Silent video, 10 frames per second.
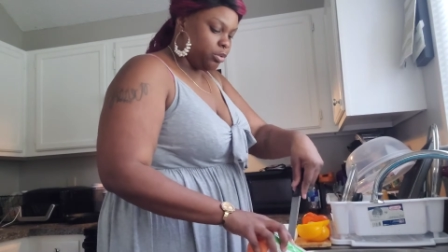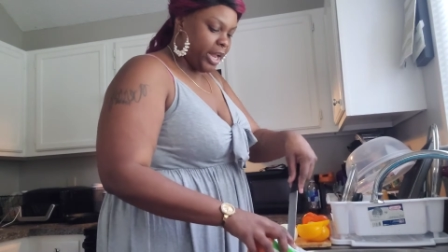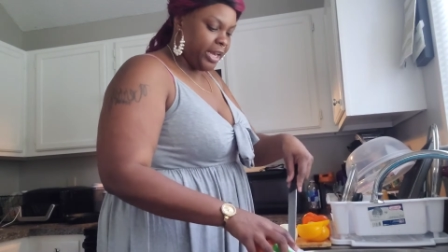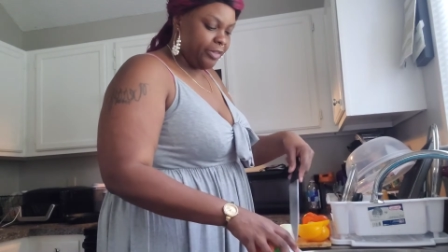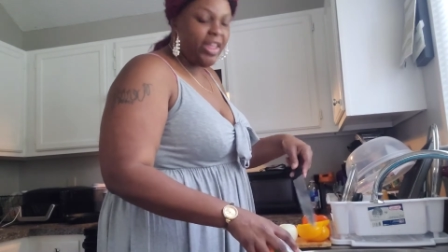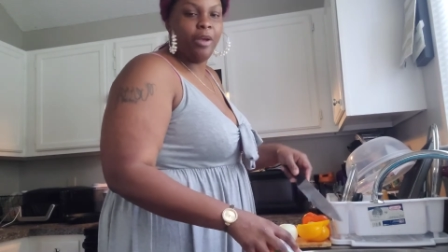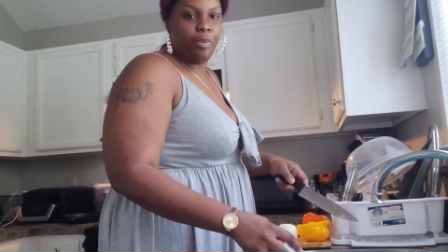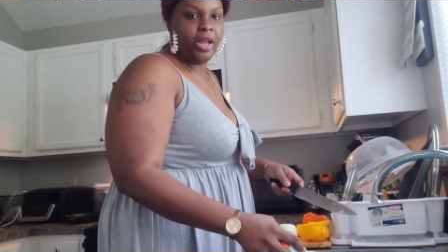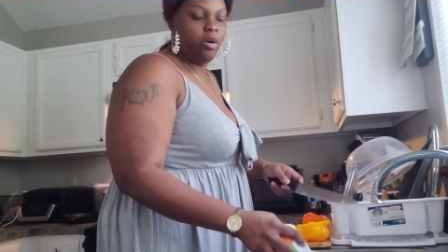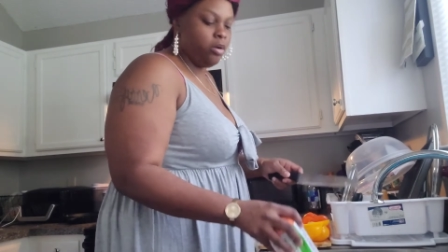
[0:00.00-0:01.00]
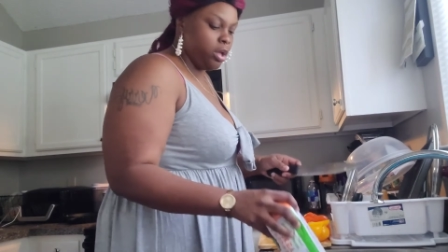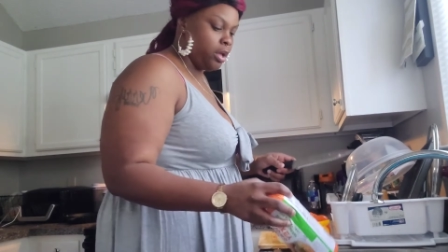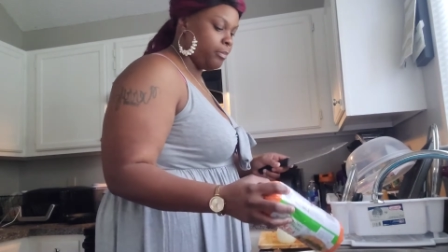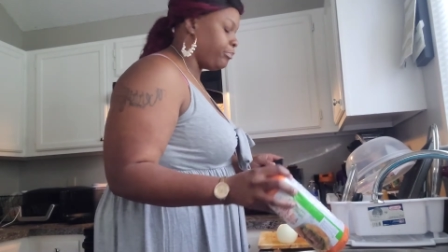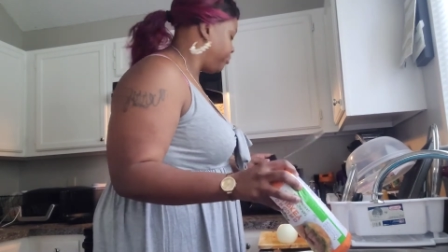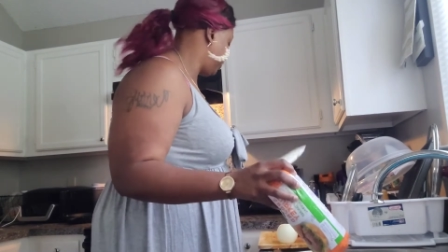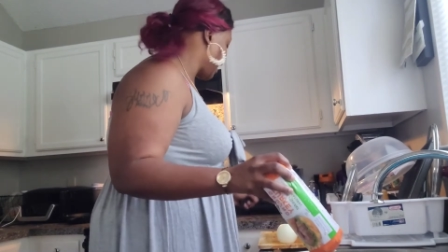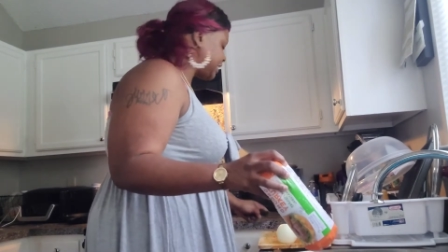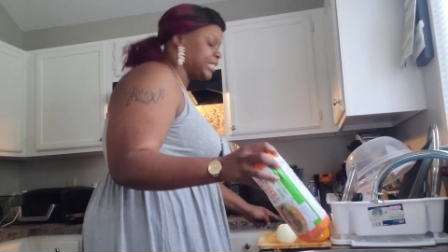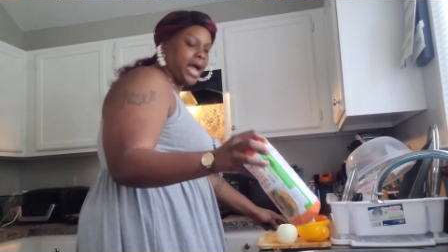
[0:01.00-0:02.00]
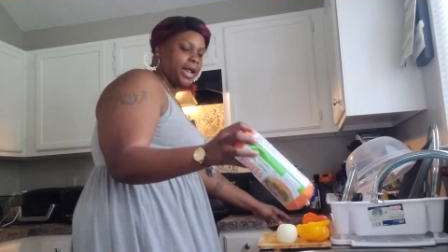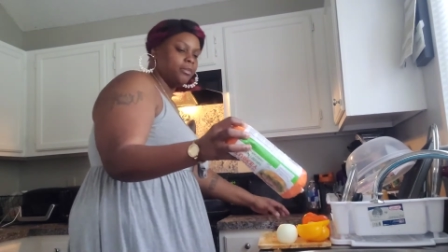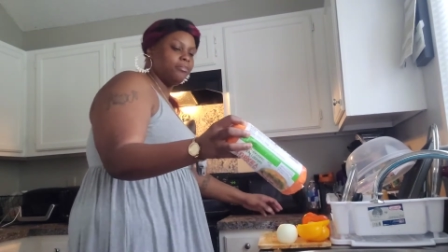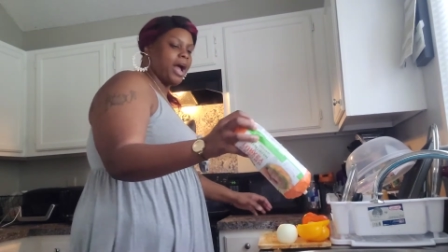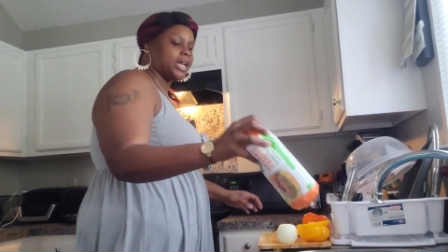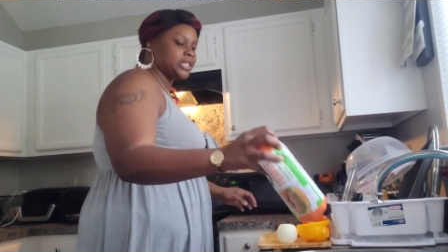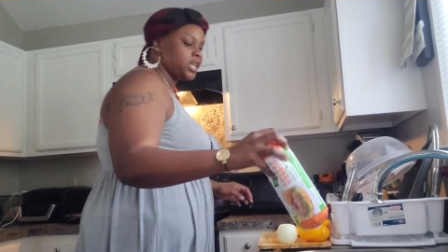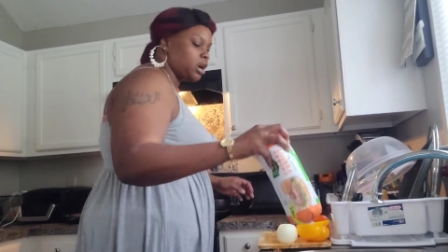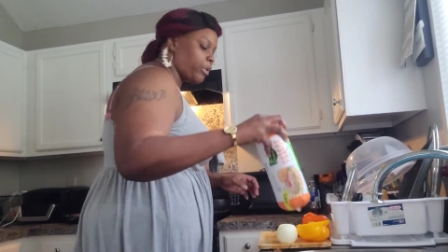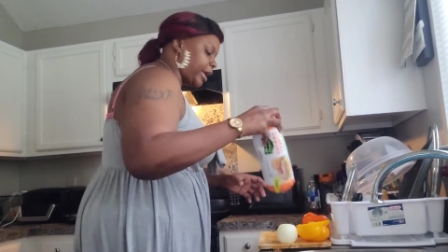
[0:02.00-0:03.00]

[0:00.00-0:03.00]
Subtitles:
And they will. That's not my concern right